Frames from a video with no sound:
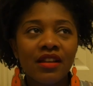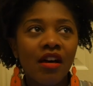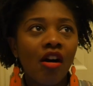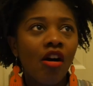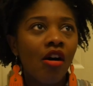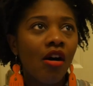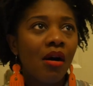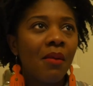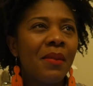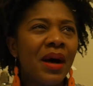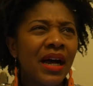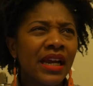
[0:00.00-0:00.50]

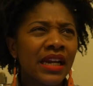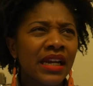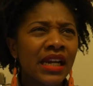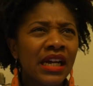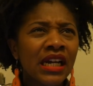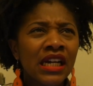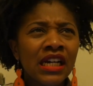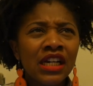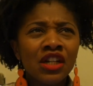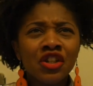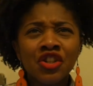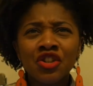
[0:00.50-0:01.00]
come and,
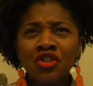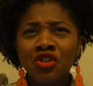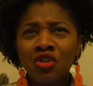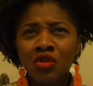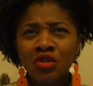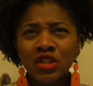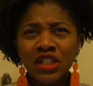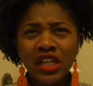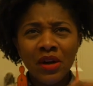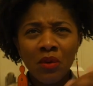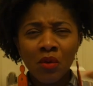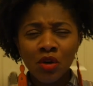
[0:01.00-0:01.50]
you know,
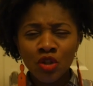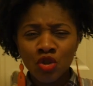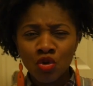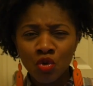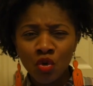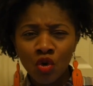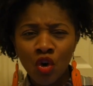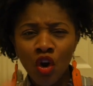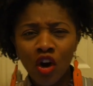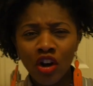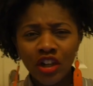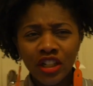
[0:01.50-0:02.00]
say they want to
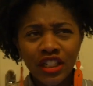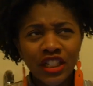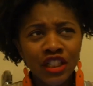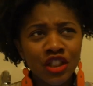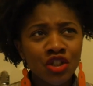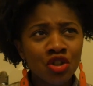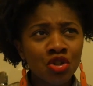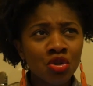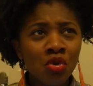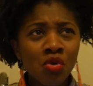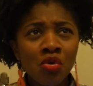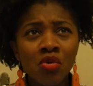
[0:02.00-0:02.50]
lock the
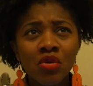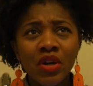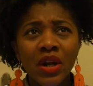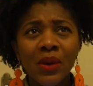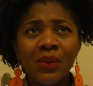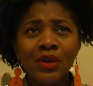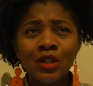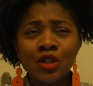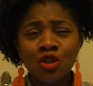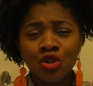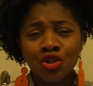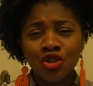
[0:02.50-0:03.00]
school, they
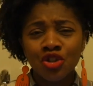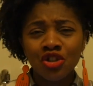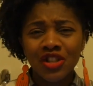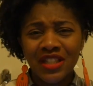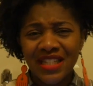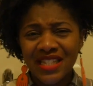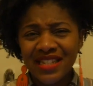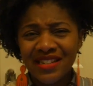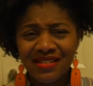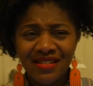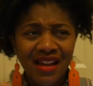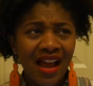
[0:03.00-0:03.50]
want to
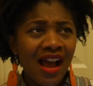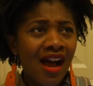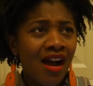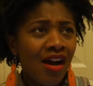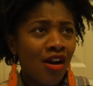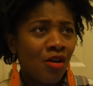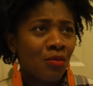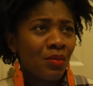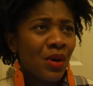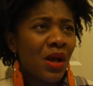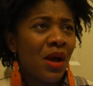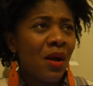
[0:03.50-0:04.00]
shut it
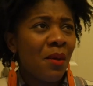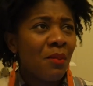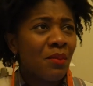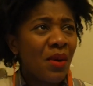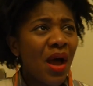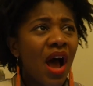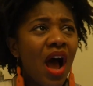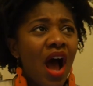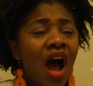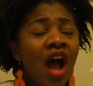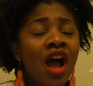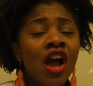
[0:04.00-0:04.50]
down, blah,
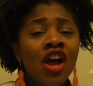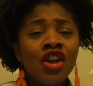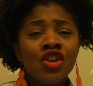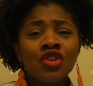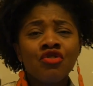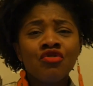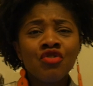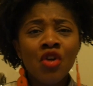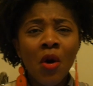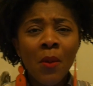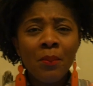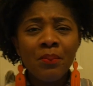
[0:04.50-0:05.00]
blah.
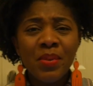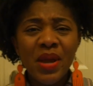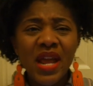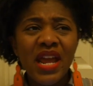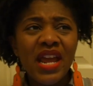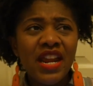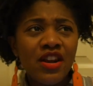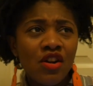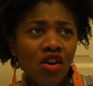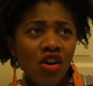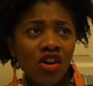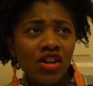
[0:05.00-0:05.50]
You've not
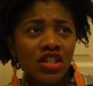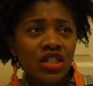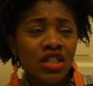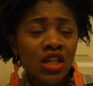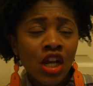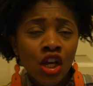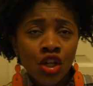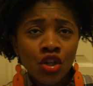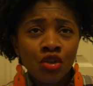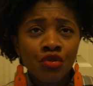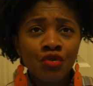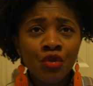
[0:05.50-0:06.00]
paid us,
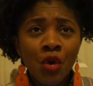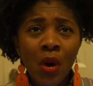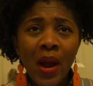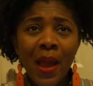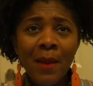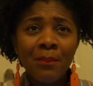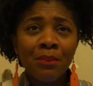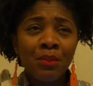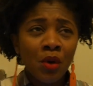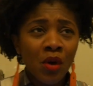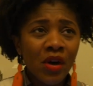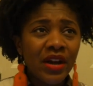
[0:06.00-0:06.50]
you've not
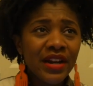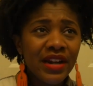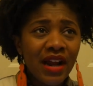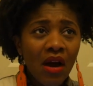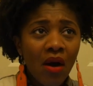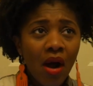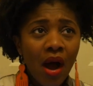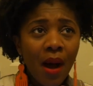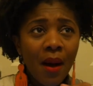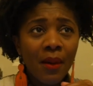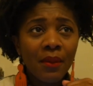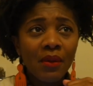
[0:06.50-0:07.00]
employed
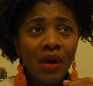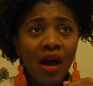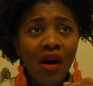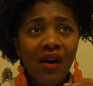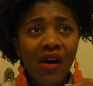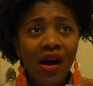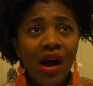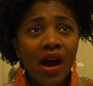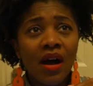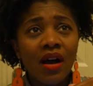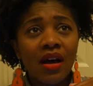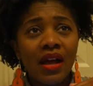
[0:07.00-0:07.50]

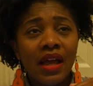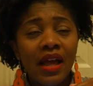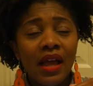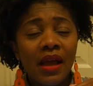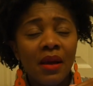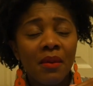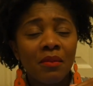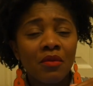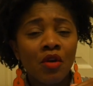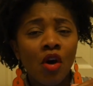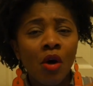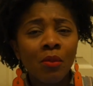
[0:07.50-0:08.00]

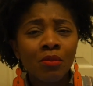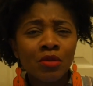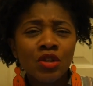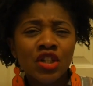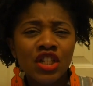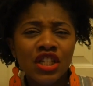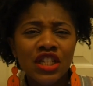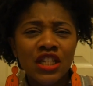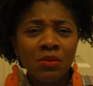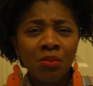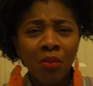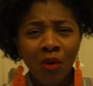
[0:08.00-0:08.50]
our
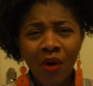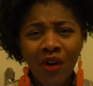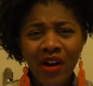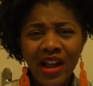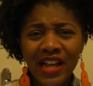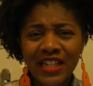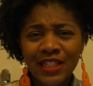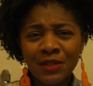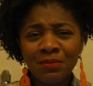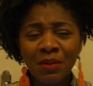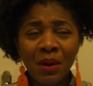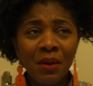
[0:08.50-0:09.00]
community
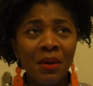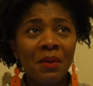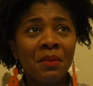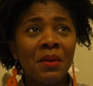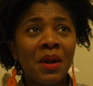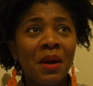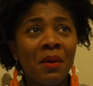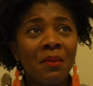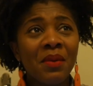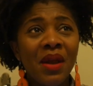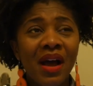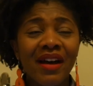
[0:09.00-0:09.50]
boys, blah,
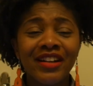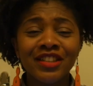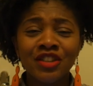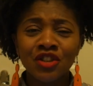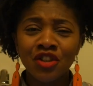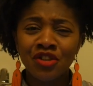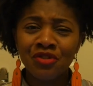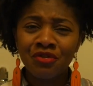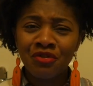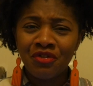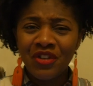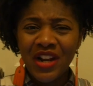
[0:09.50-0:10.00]
blah, blah, and
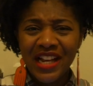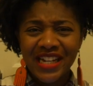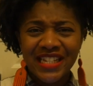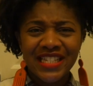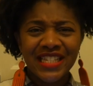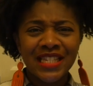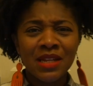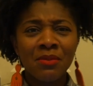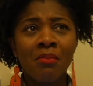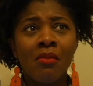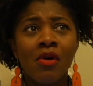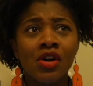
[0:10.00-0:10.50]
just
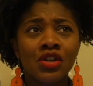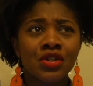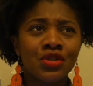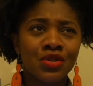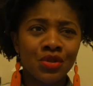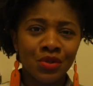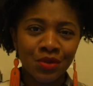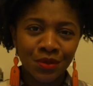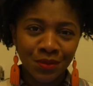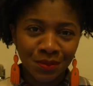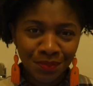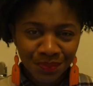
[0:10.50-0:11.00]
flexing
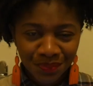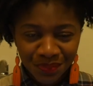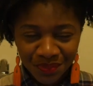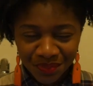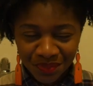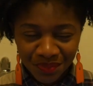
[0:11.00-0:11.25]
muscle.